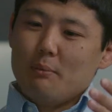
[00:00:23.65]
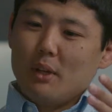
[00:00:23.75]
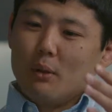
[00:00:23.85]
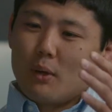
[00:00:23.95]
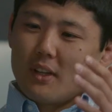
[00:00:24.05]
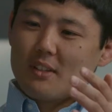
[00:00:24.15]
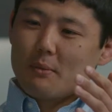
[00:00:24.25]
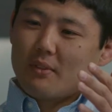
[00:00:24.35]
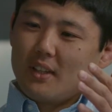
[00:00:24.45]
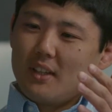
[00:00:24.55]
Bill, what are some
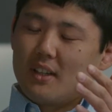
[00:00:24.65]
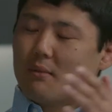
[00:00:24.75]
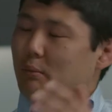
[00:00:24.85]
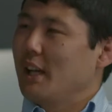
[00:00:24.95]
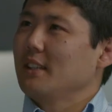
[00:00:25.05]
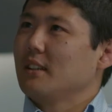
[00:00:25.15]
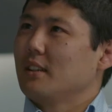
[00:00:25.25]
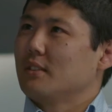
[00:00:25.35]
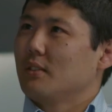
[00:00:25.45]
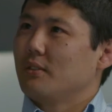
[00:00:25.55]
of the
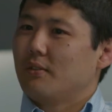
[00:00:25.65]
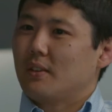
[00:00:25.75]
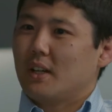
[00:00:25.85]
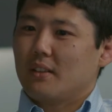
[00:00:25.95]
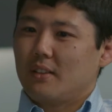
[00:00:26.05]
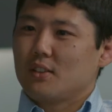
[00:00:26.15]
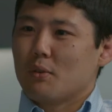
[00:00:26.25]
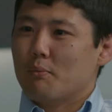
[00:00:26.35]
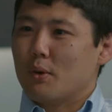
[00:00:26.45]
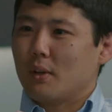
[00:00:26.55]
complexities of this
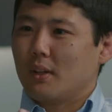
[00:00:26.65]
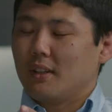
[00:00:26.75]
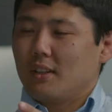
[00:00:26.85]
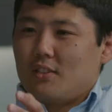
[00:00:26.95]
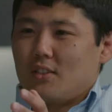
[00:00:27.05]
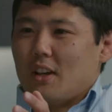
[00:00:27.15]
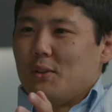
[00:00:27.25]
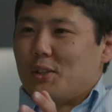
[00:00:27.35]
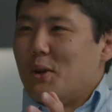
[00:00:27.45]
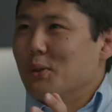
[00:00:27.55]
component? It
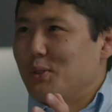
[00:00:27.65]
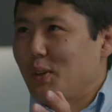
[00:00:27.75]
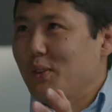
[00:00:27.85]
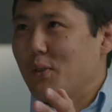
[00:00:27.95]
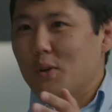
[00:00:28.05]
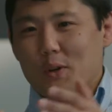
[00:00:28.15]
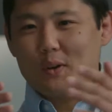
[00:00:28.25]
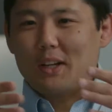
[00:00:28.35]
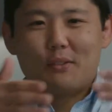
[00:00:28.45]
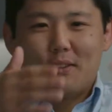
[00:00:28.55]
sounds so straightforward. All
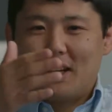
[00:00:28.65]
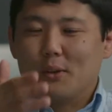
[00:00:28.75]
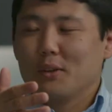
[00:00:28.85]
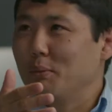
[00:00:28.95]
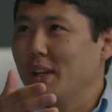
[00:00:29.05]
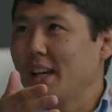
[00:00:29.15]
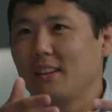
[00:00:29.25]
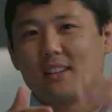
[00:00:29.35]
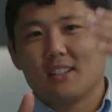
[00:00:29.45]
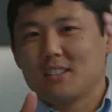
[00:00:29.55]
right, you've done all the
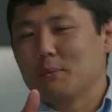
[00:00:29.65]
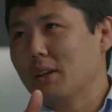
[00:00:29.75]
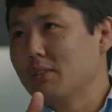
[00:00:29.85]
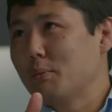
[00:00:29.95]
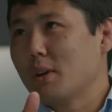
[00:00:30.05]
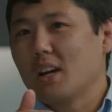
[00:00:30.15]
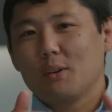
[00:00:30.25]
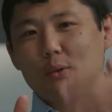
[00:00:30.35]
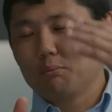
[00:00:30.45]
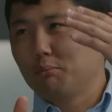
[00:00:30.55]
planning, the customer loves the
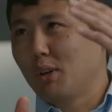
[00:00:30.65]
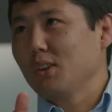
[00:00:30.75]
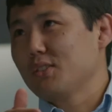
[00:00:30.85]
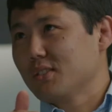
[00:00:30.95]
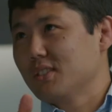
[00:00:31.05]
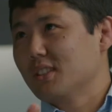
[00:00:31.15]
product, well, purchase.